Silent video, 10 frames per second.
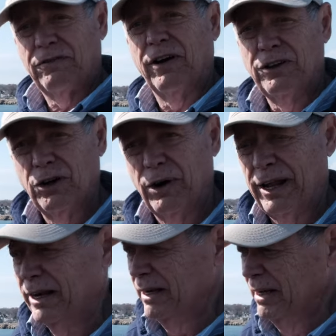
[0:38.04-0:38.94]
of fun doing
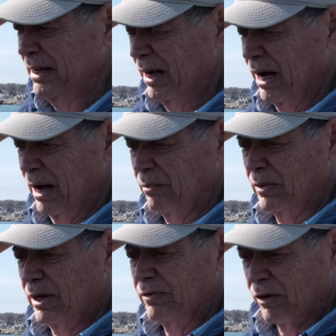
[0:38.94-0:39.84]
it. Um,
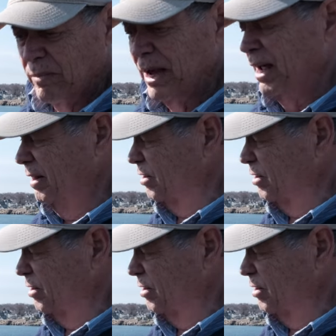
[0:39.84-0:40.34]
for me,